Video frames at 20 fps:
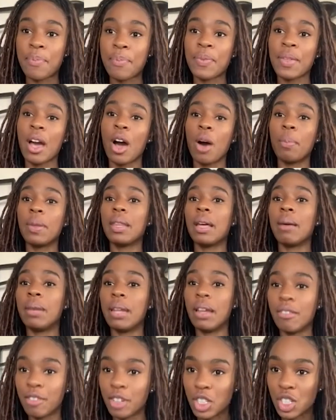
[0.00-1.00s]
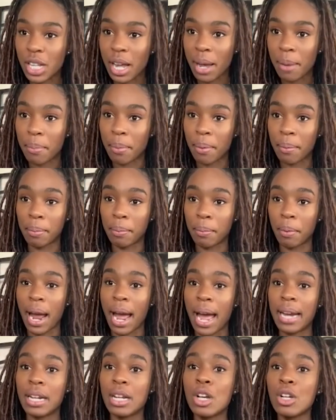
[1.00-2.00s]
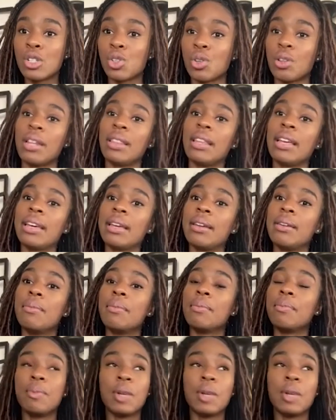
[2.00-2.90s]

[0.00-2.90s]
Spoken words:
helping them leverage that brand so that they can